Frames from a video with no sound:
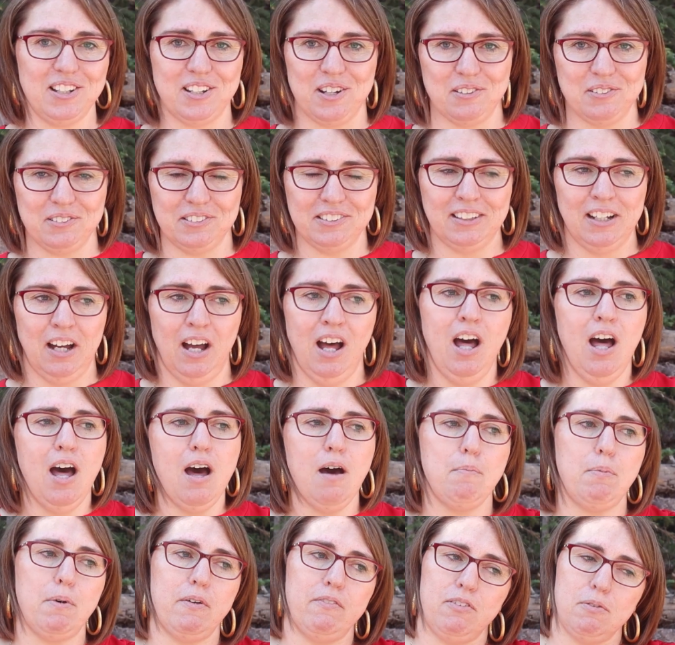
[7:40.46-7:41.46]
alone.
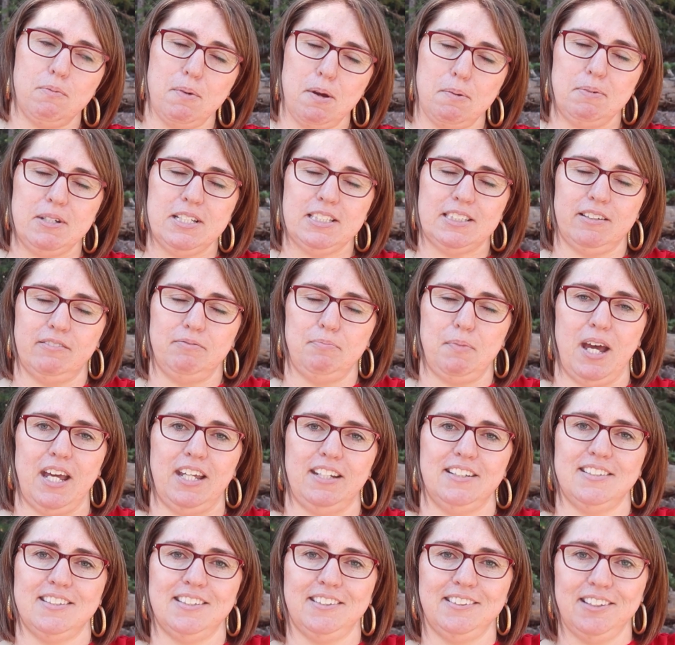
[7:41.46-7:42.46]
But for my peace of
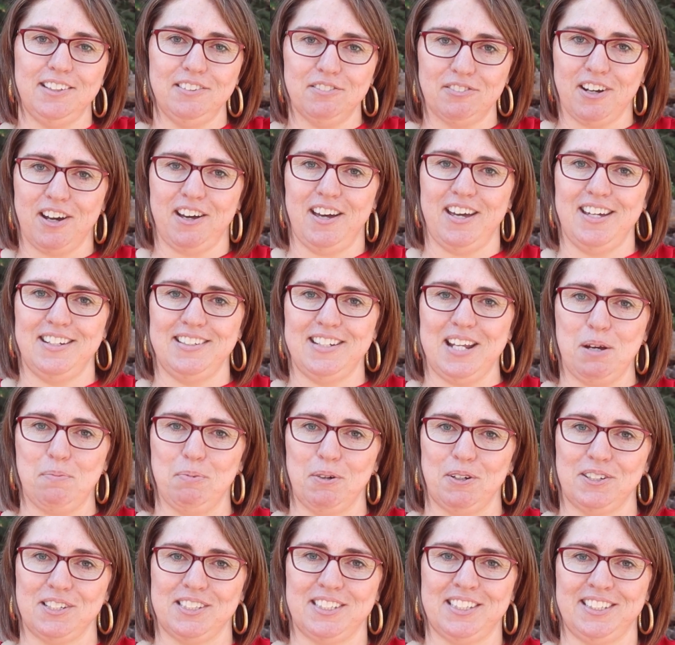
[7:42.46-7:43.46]
mind, you've got
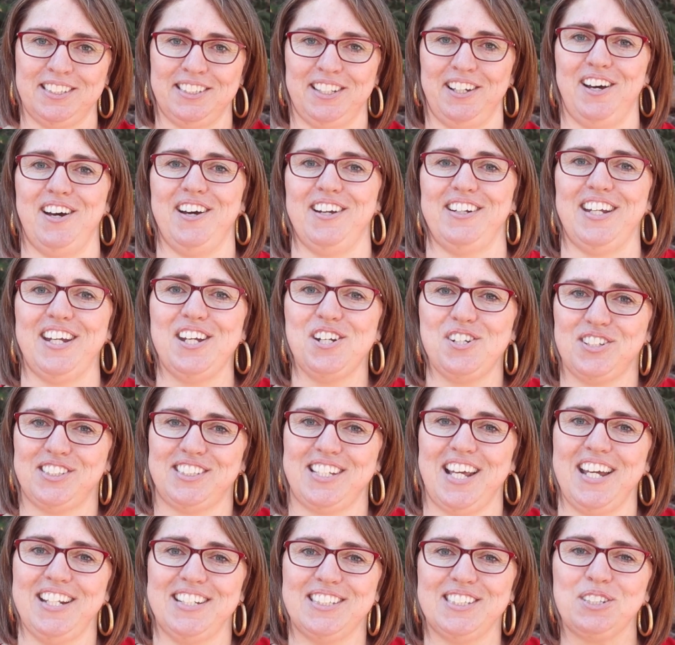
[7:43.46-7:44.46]
neighbors on each
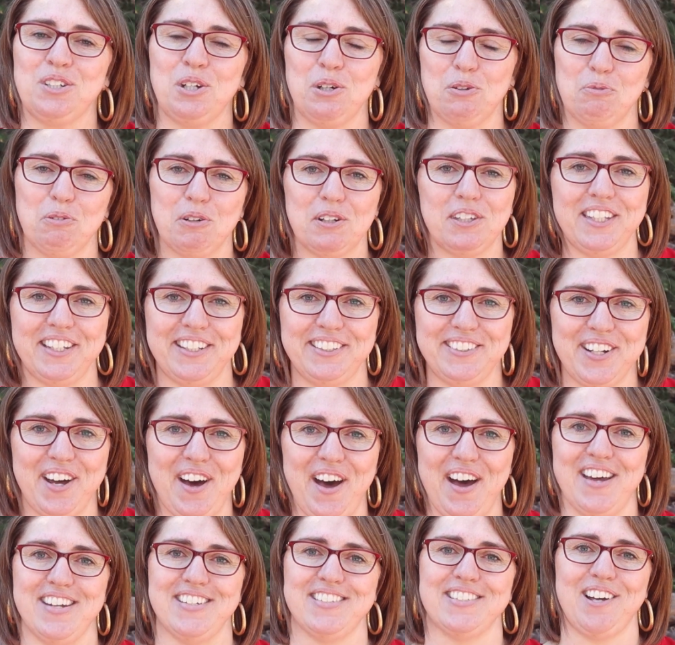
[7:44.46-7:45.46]
side, so you're really
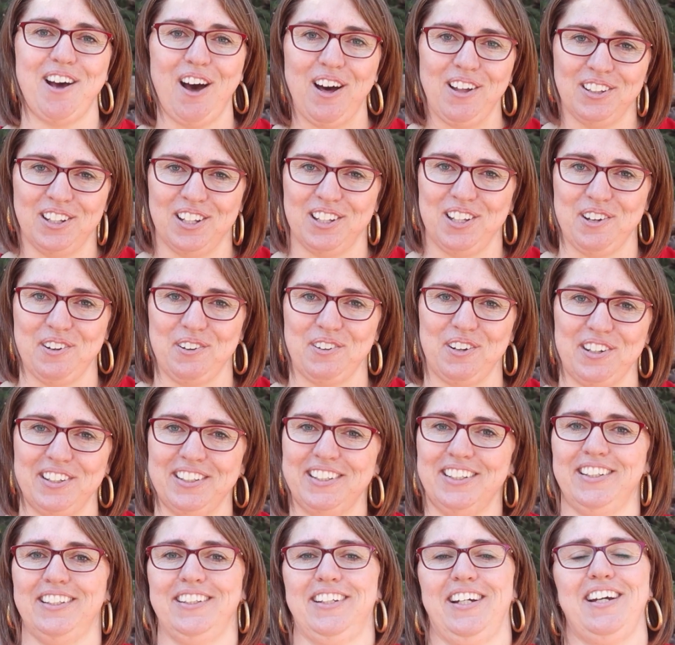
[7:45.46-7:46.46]
not all alone.
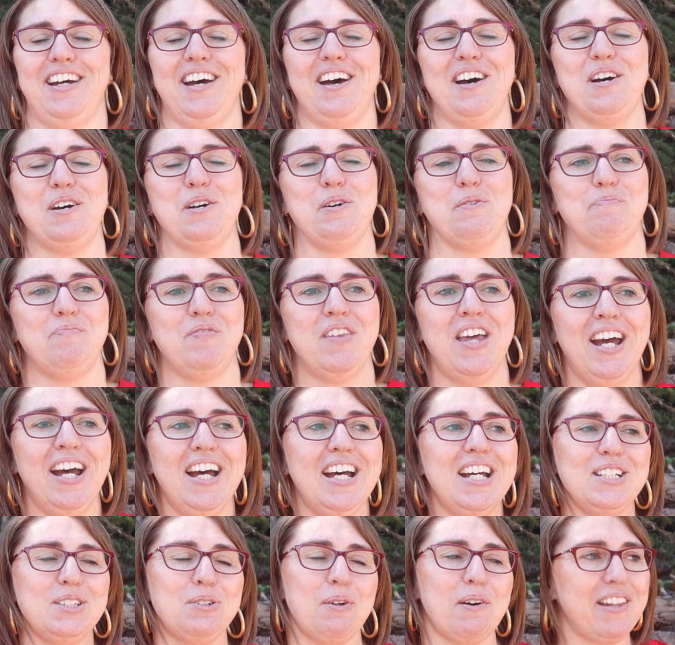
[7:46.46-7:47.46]

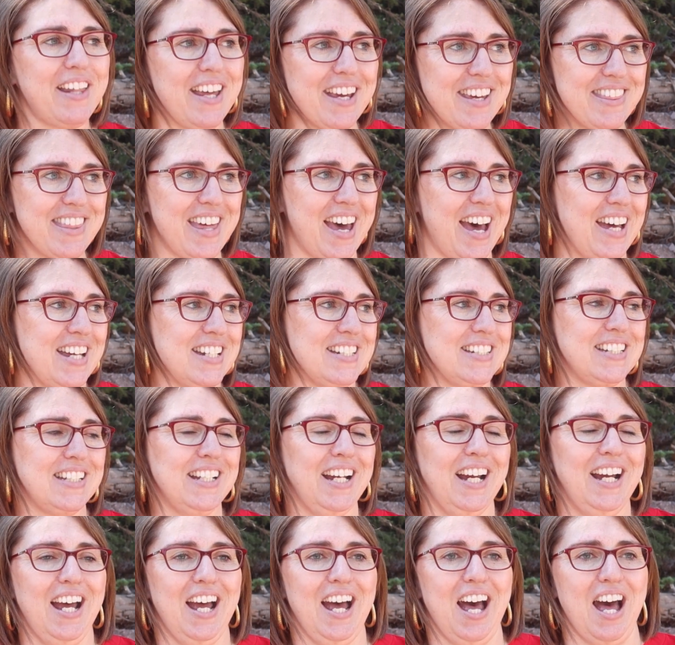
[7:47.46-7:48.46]
So I like that.
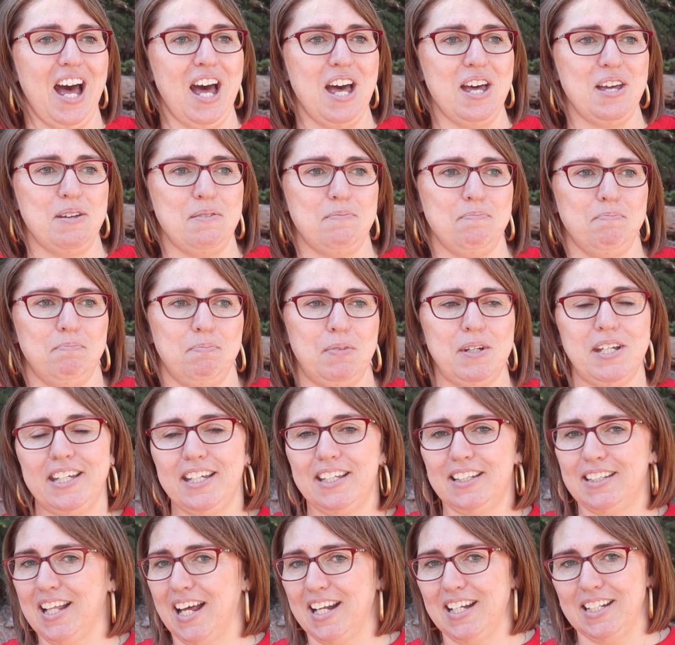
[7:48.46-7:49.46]

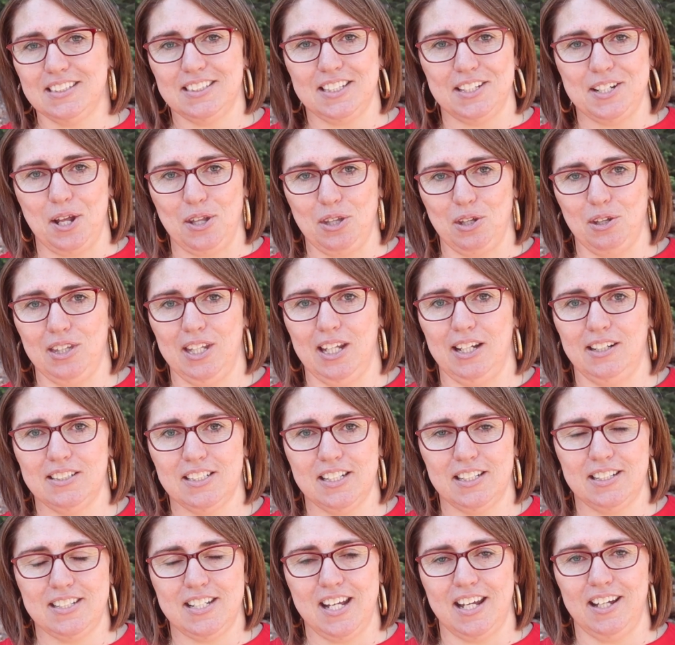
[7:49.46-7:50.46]
But that is another thing
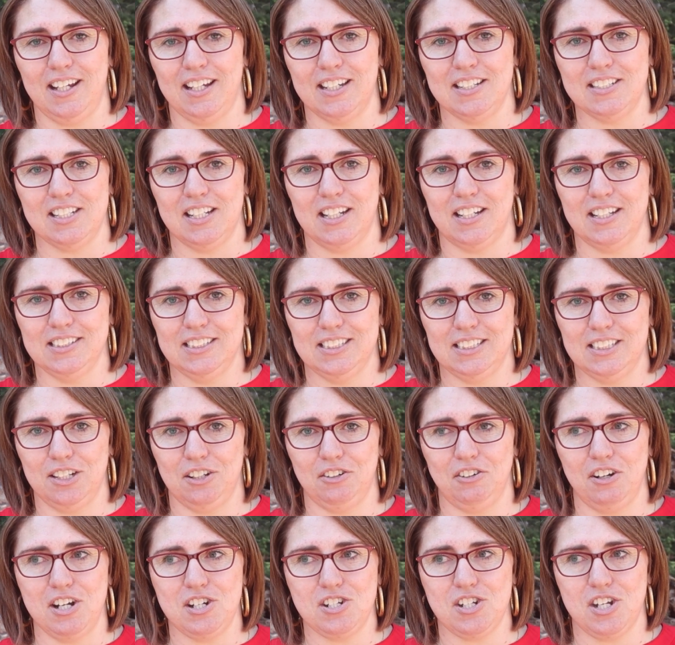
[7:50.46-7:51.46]
to take into
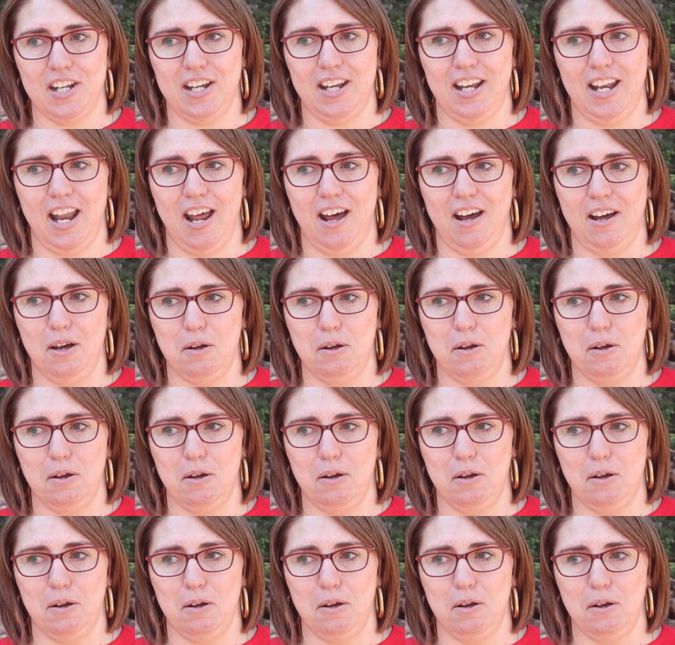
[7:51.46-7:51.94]
consideration.